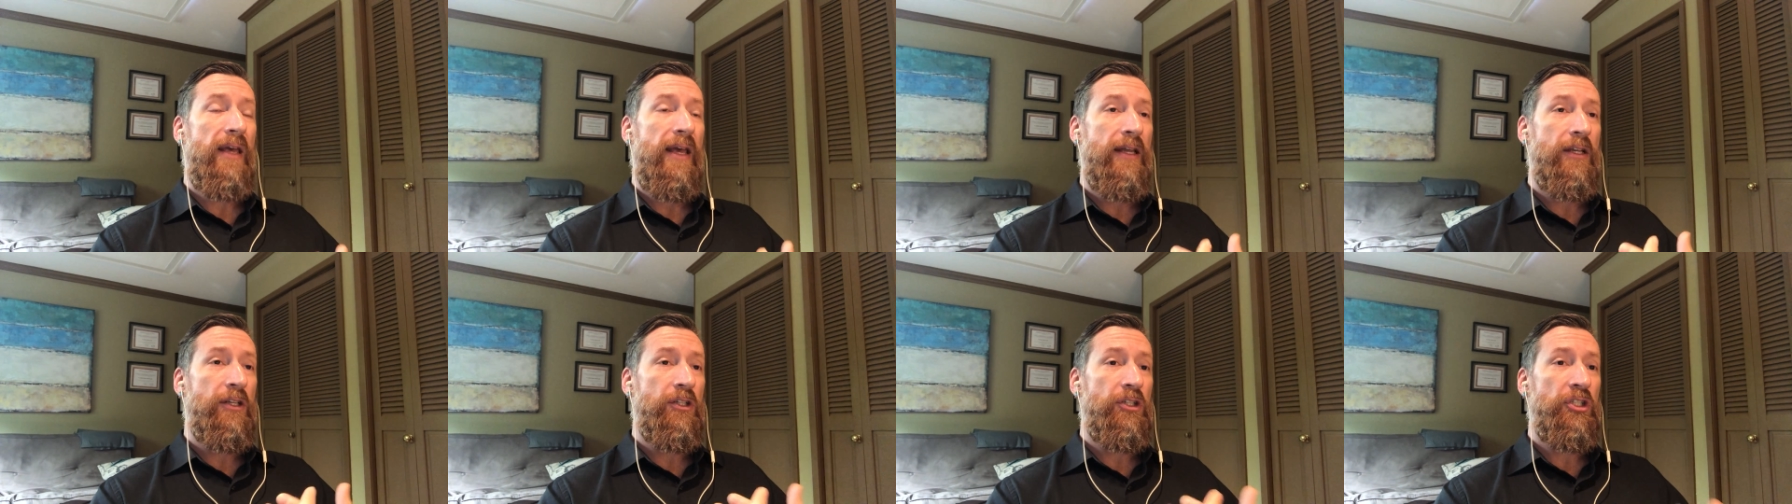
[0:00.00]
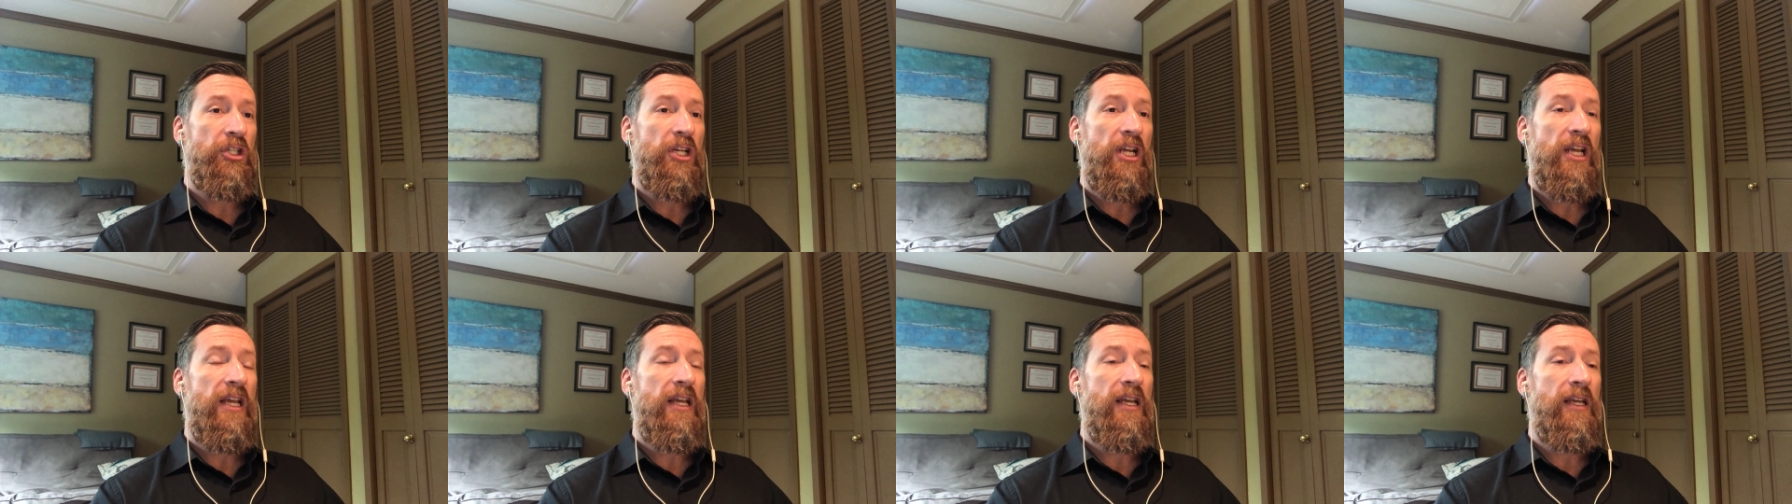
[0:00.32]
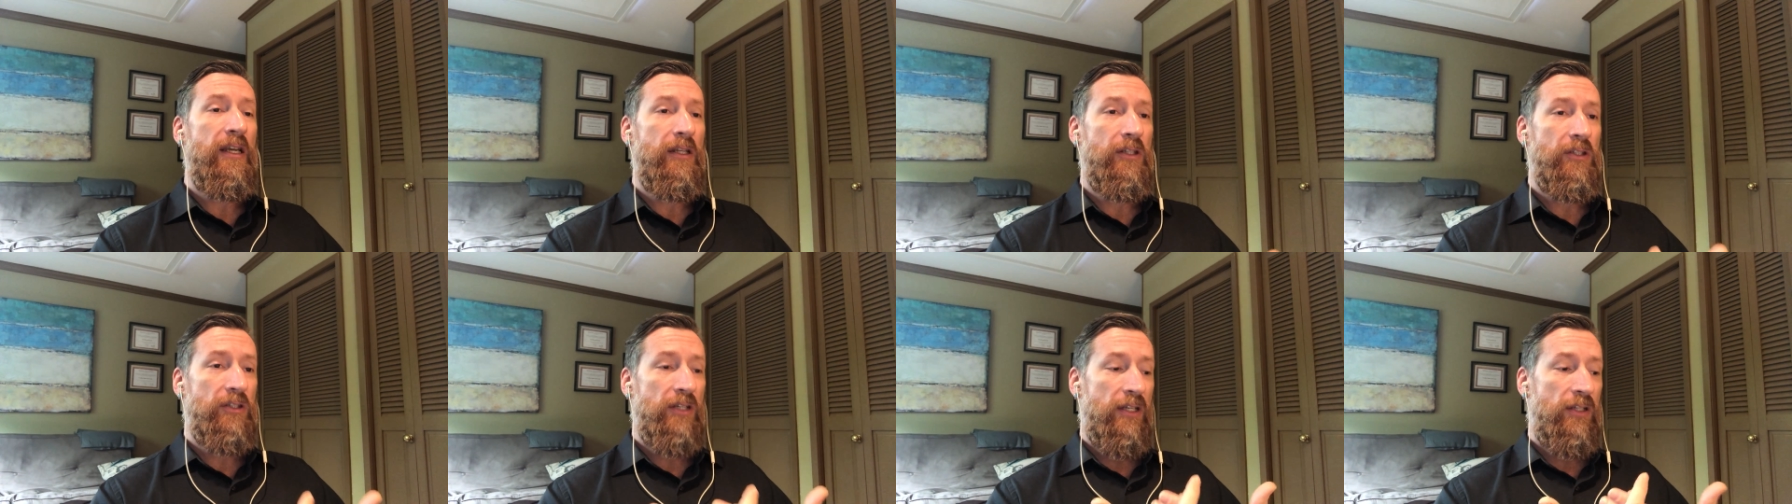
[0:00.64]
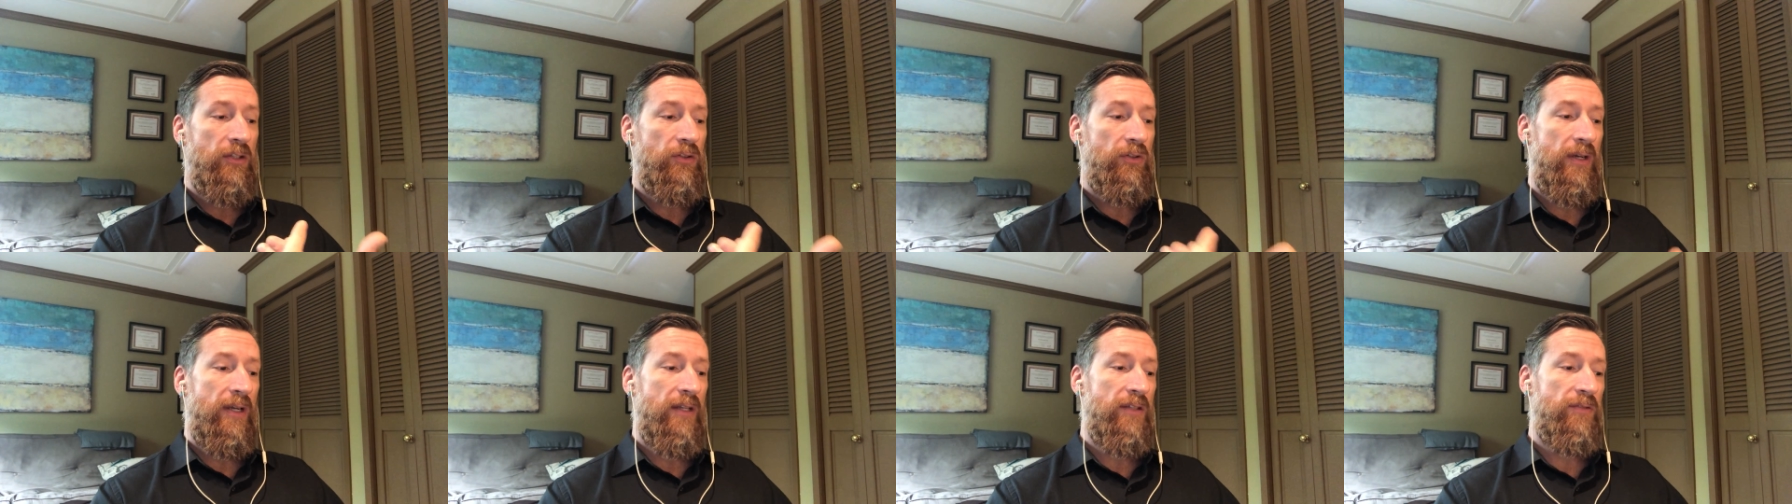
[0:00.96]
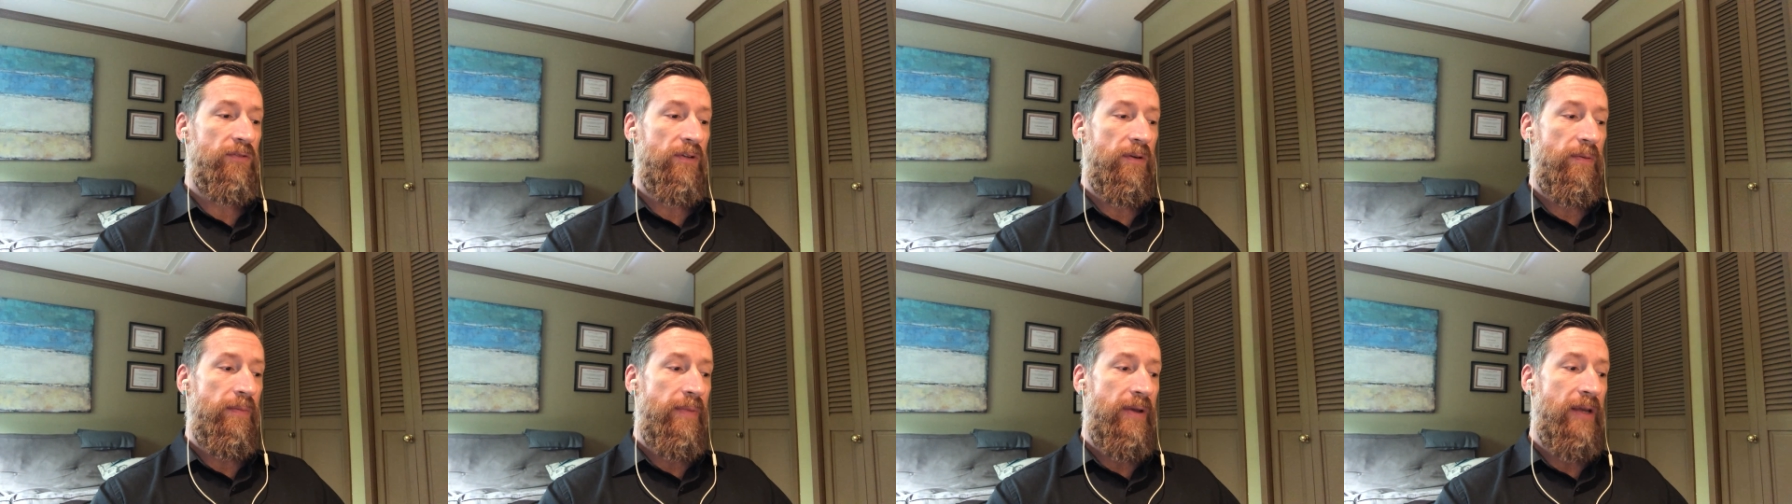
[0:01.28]
and change and
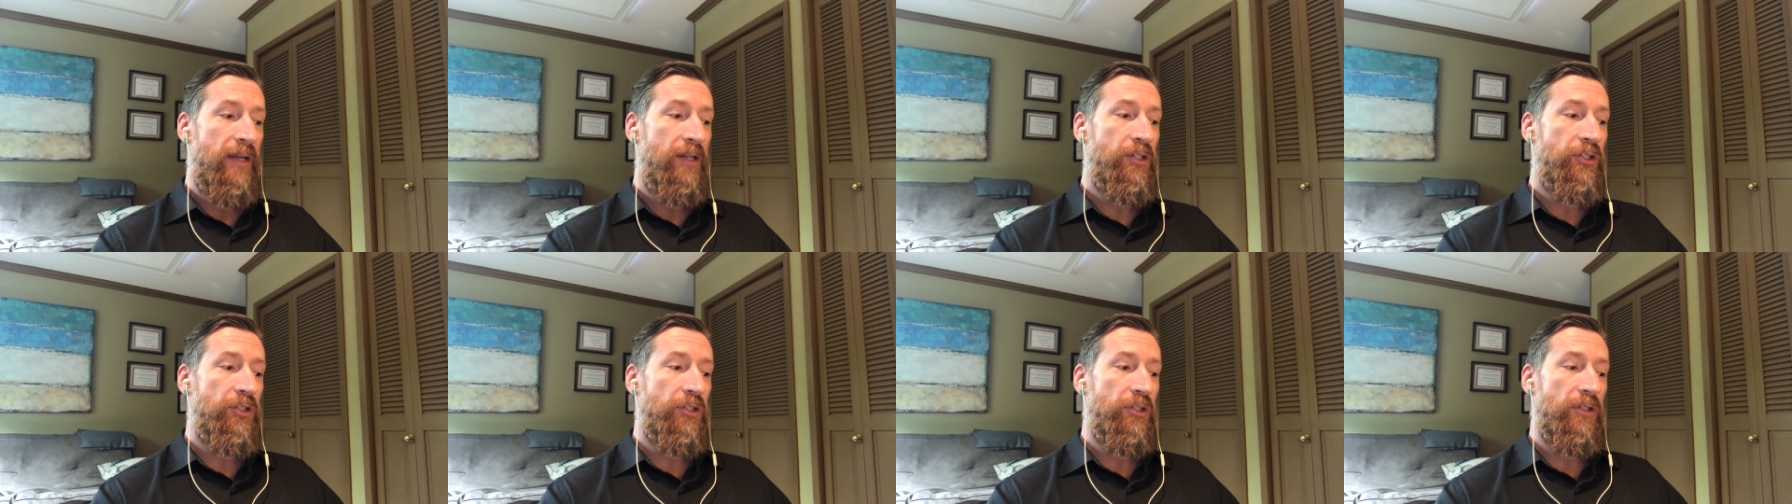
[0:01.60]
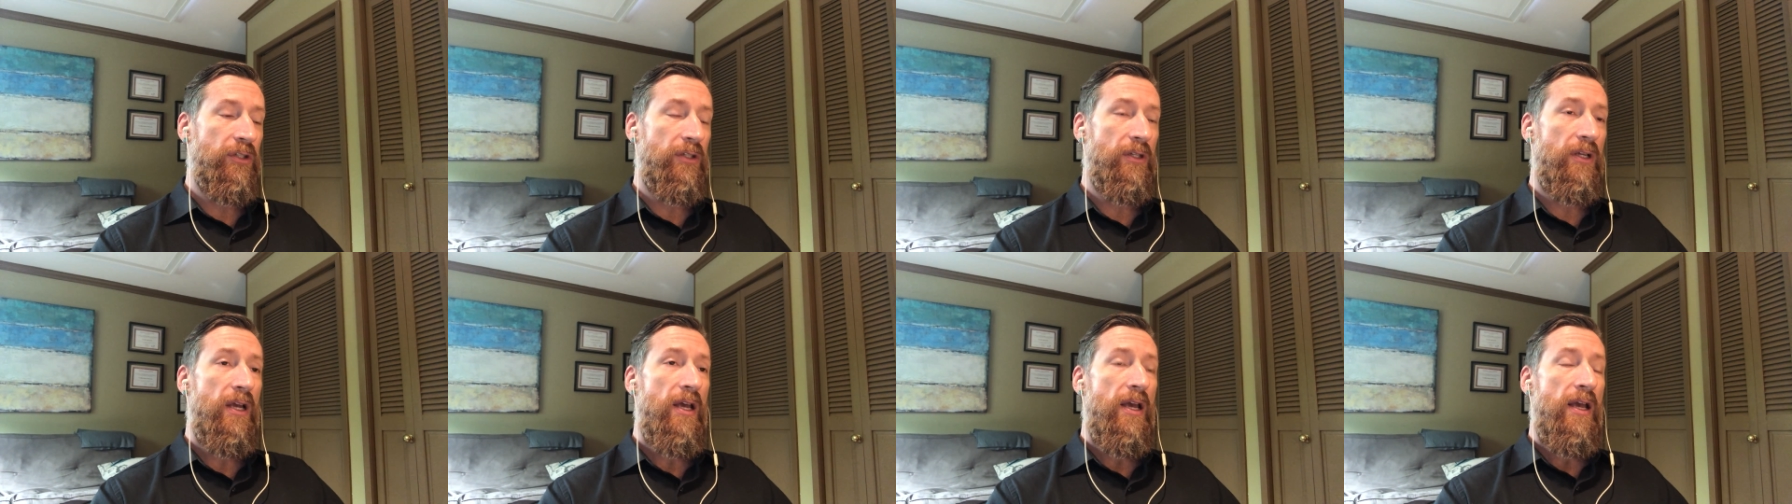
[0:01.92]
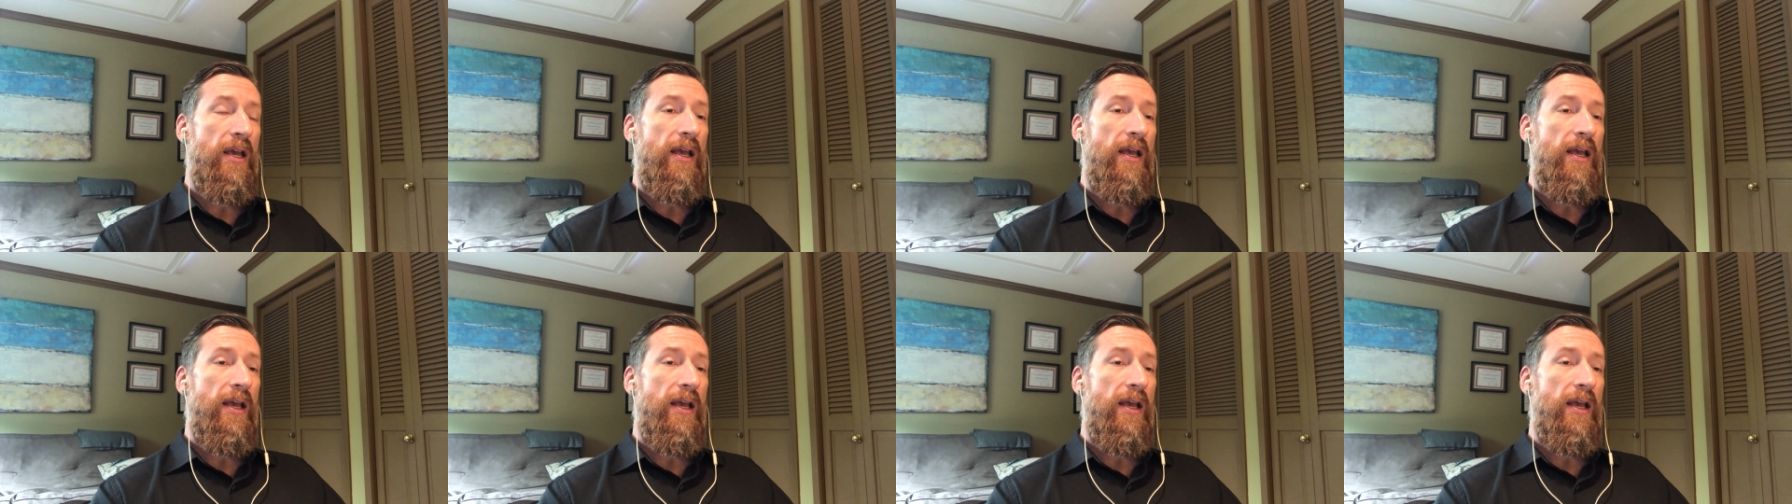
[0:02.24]
transformation,